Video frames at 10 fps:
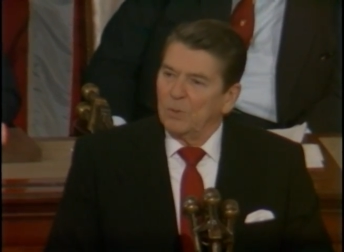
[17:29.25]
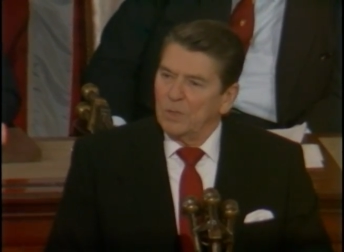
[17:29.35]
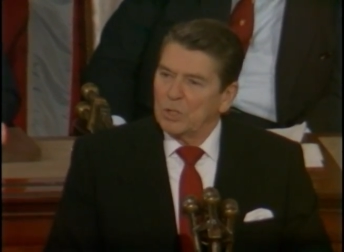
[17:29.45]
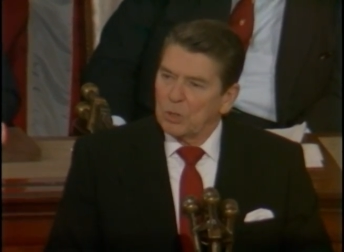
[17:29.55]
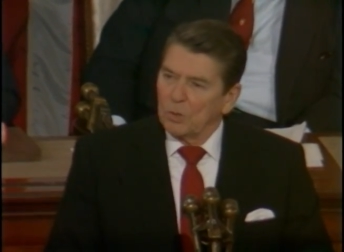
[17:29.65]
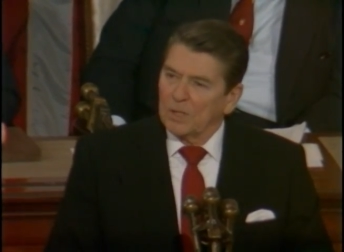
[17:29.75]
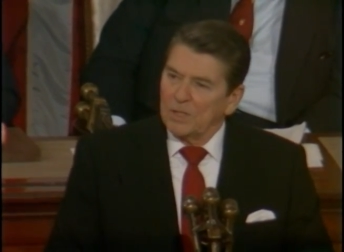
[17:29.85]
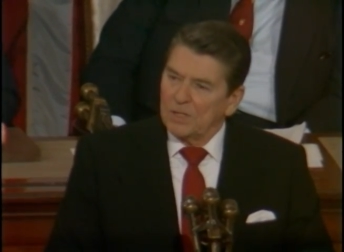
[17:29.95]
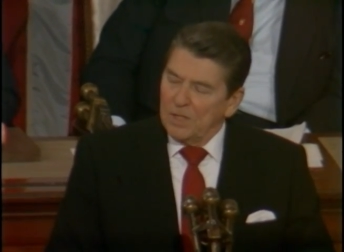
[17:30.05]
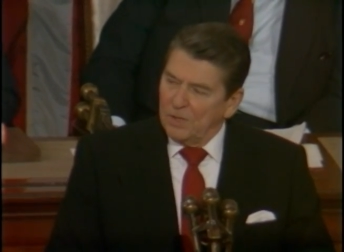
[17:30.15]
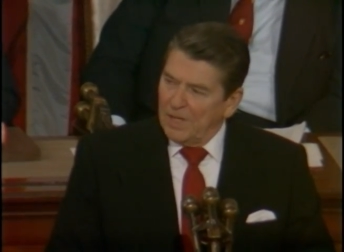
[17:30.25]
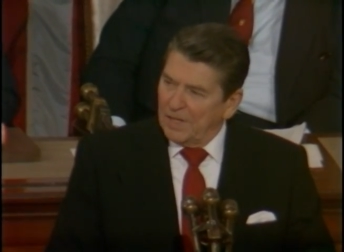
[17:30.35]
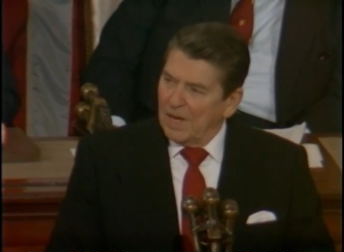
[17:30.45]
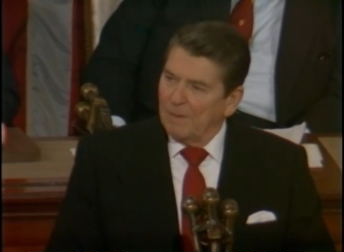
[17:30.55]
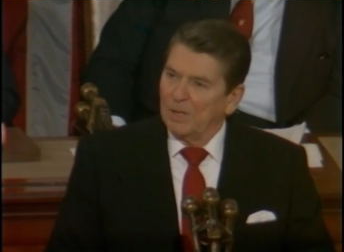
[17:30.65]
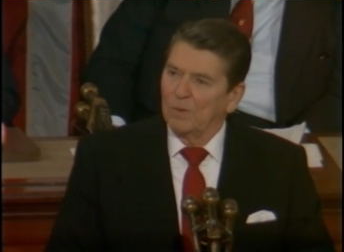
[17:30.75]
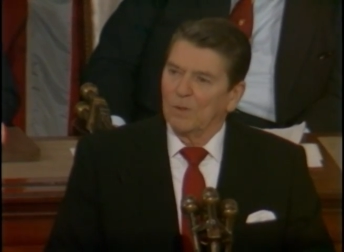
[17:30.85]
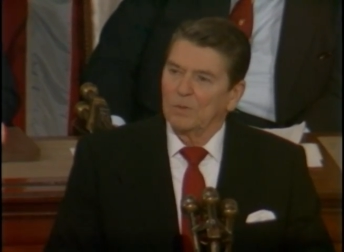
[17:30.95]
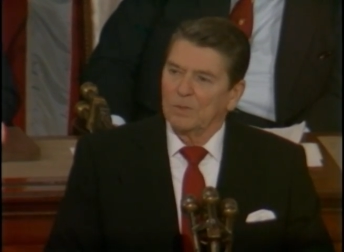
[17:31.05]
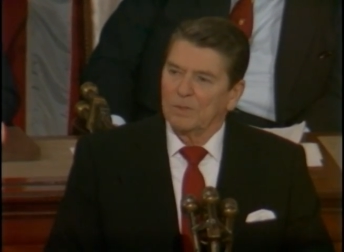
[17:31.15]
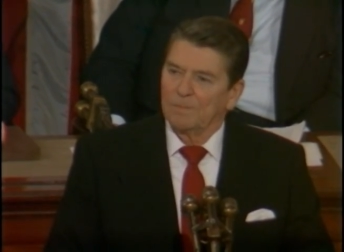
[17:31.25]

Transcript: to ensure continued economic growth.